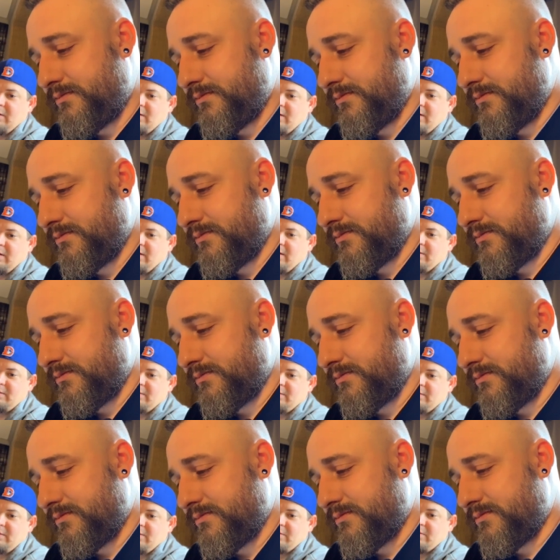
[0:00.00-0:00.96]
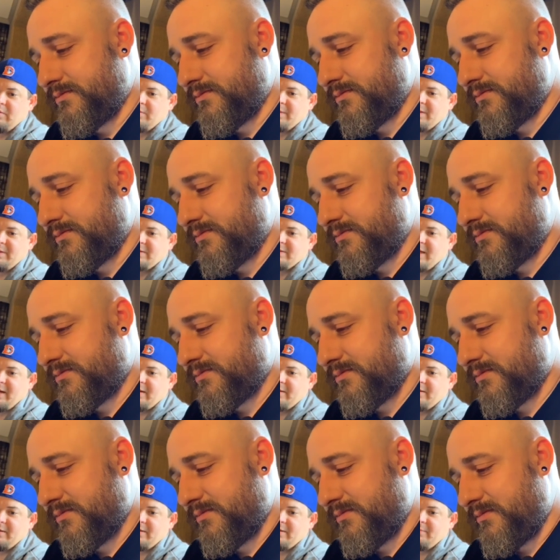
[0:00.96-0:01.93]

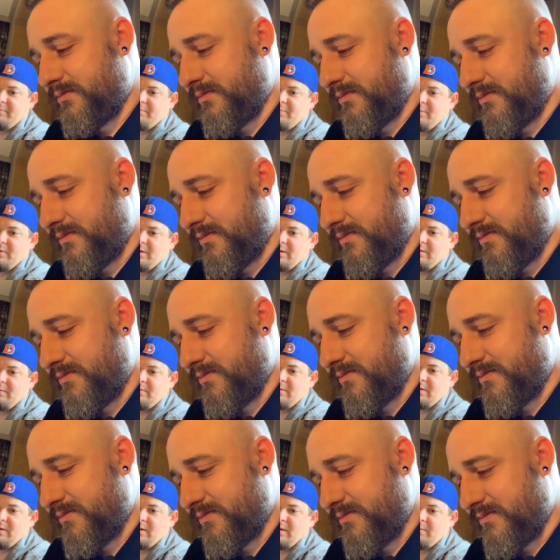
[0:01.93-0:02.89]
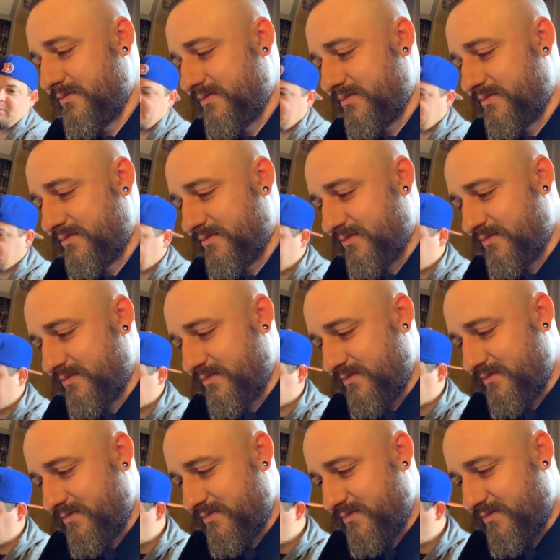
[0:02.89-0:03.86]

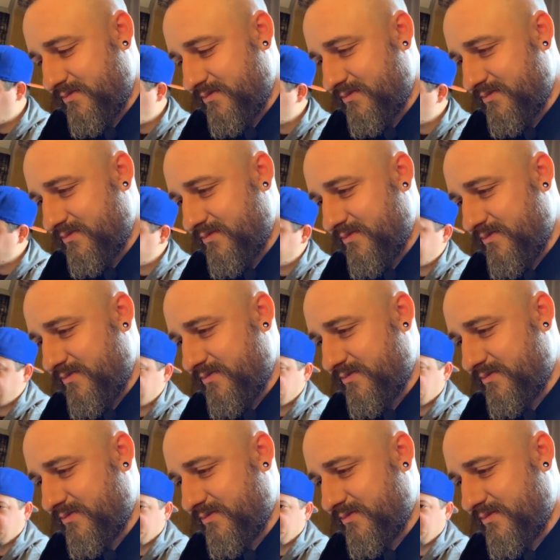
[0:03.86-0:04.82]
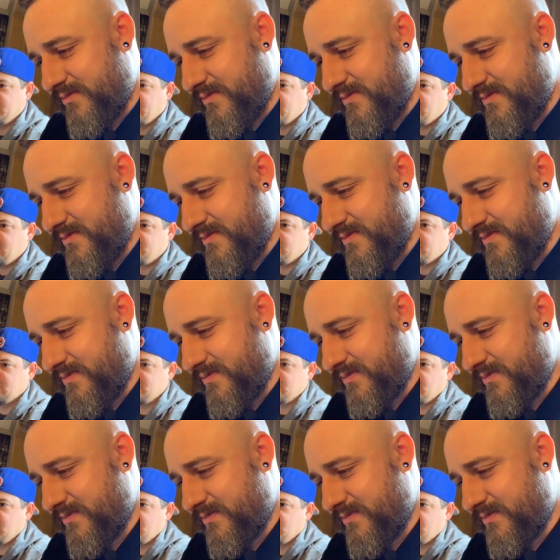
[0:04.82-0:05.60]
No words are spoken by the person on screen.